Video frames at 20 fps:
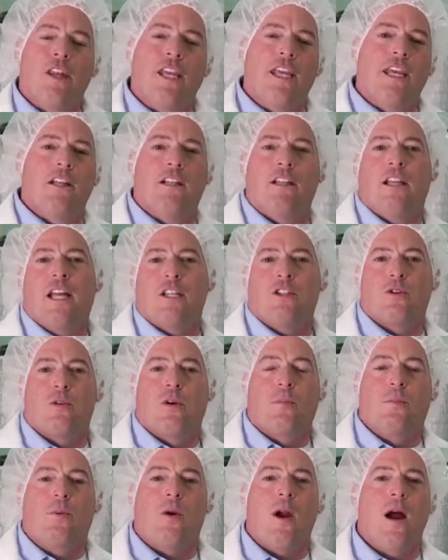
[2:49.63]
the
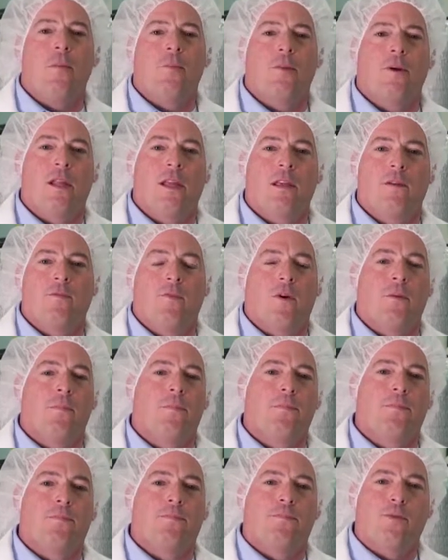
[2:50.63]
intellectual property for
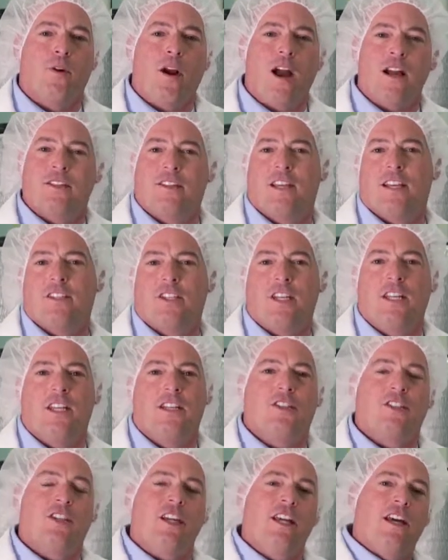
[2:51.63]
processing
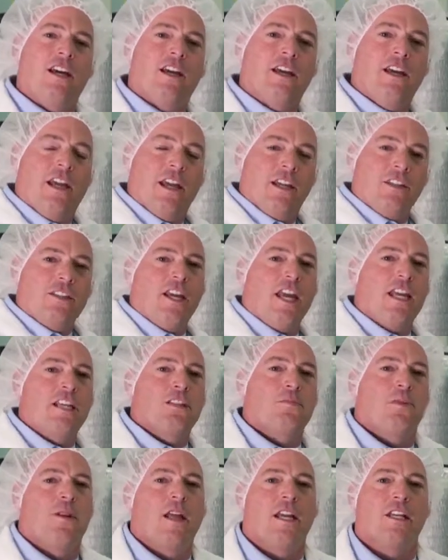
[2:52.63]
ASEA takes
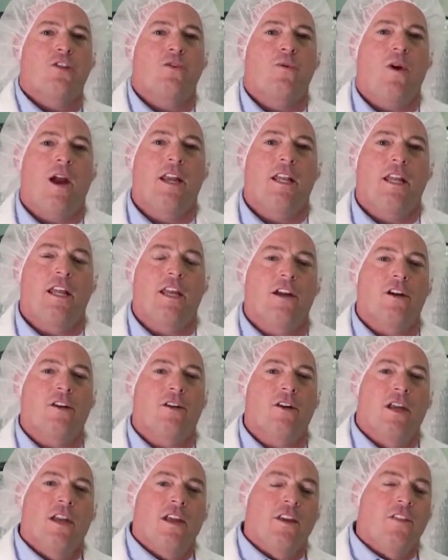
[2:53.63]
place right here.
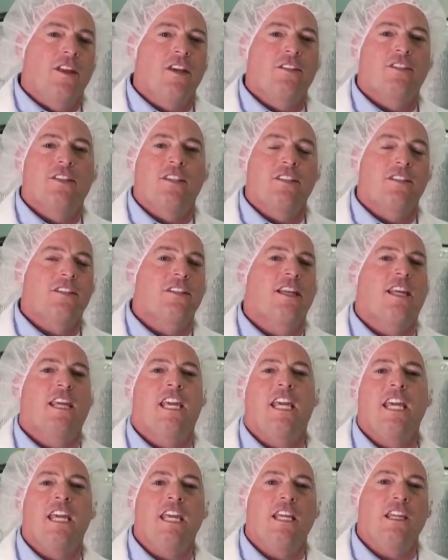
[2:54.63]
This is the
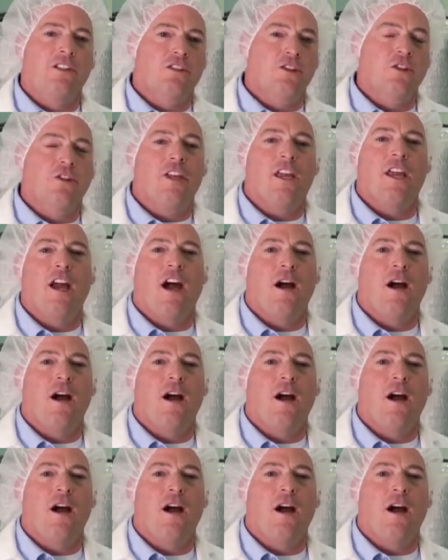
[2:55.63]
key to the